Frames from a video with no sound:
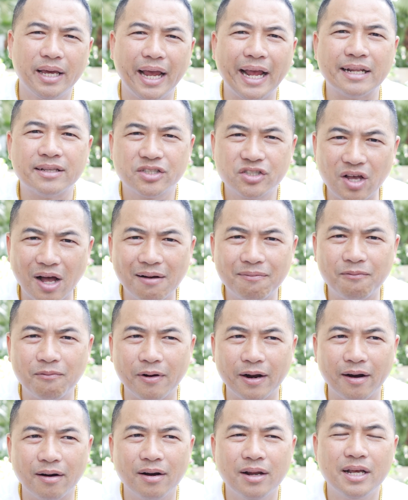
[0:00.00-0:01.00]
and
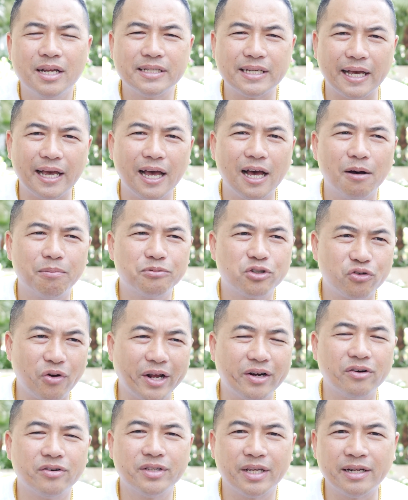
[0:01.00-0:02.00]
software to help
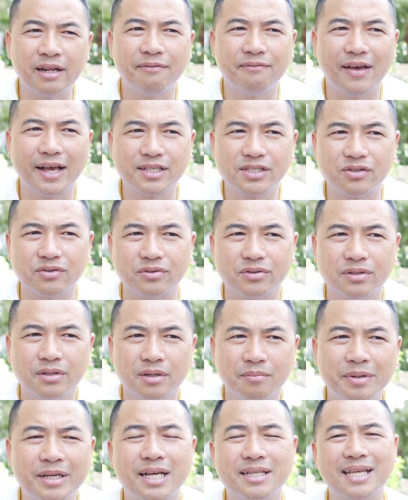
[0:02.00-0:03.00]
traders and investors,
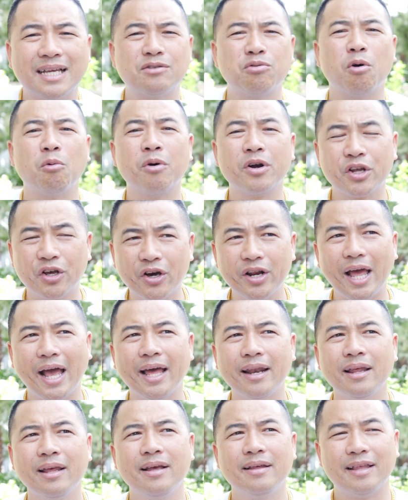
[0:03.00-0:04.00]
because that's what we're good
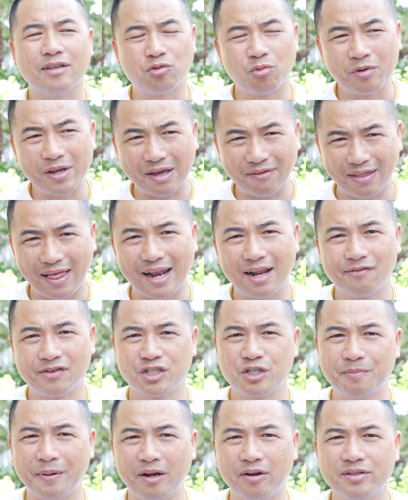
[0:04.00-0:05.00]
at, that's what we have a lot of
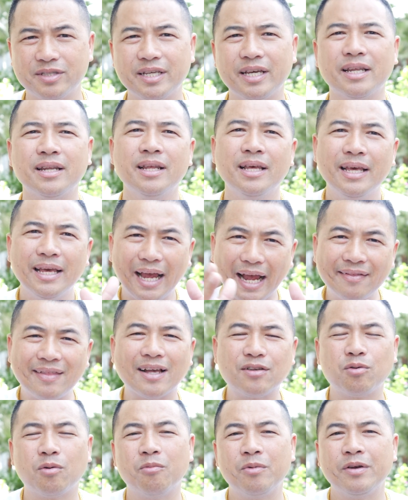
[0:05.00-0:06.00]
experience in, and
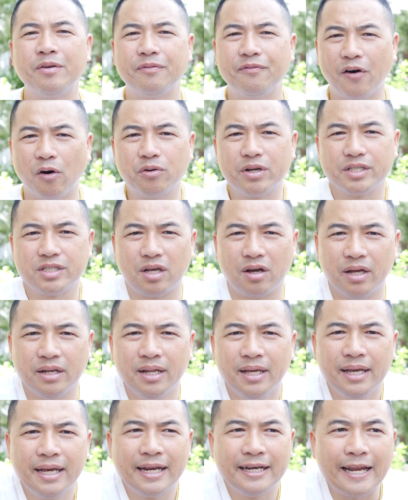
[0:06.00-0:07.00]
that's what we focus on.
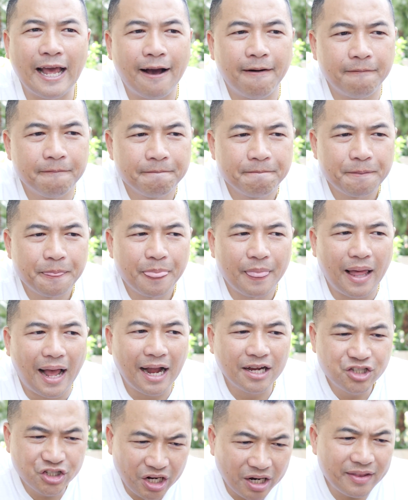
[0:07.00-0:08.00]
Now,
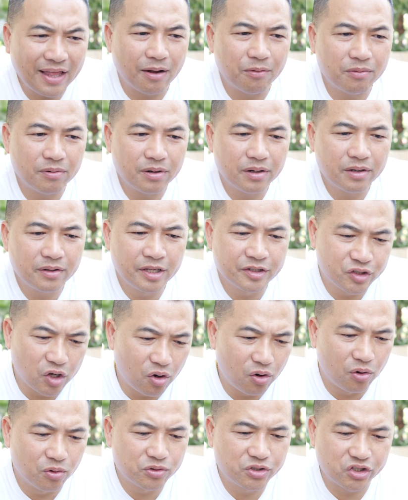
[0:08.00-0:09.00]
I share this
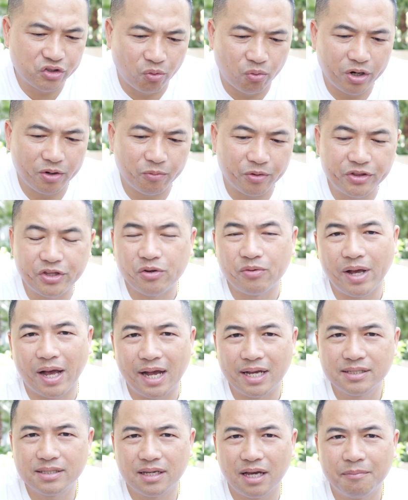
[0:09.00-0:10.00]
whole story with you
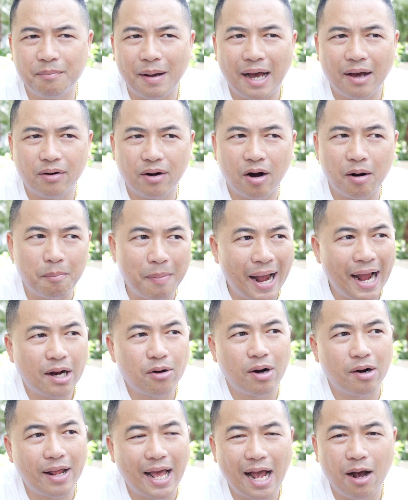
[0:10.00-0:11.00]
guys about our
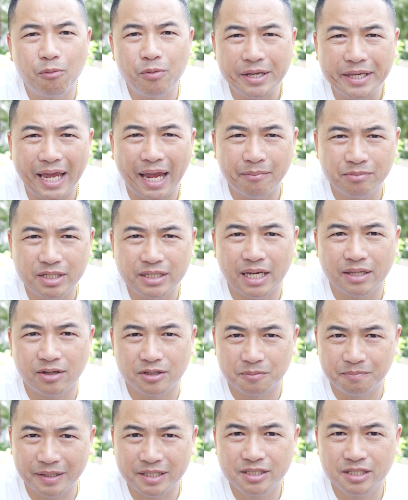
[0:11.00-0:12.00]
background, how we came together
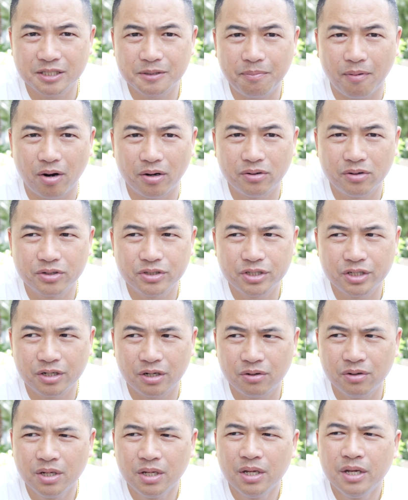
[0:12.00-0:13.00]
as business partners,
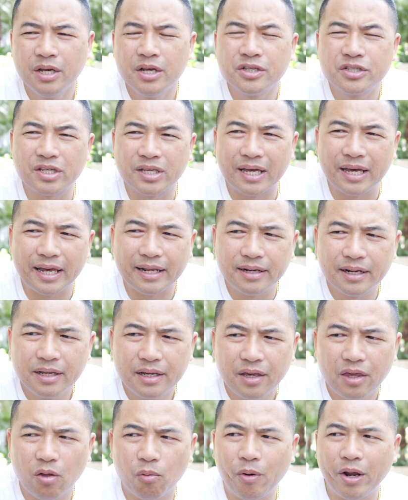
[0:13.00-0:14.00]
so that
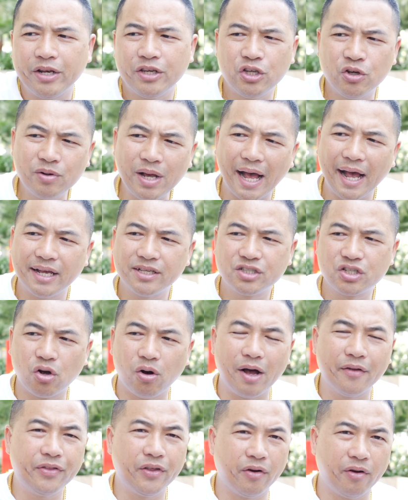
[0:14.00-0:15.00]
when you guys
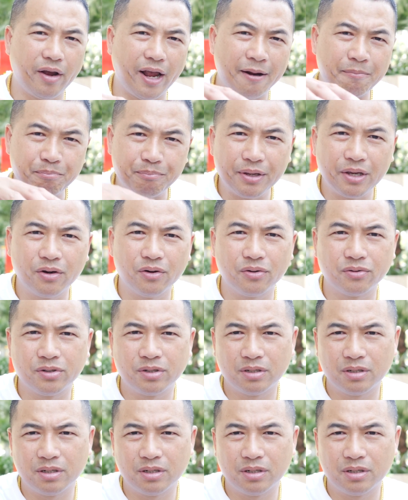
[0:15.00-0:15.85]
go out there and build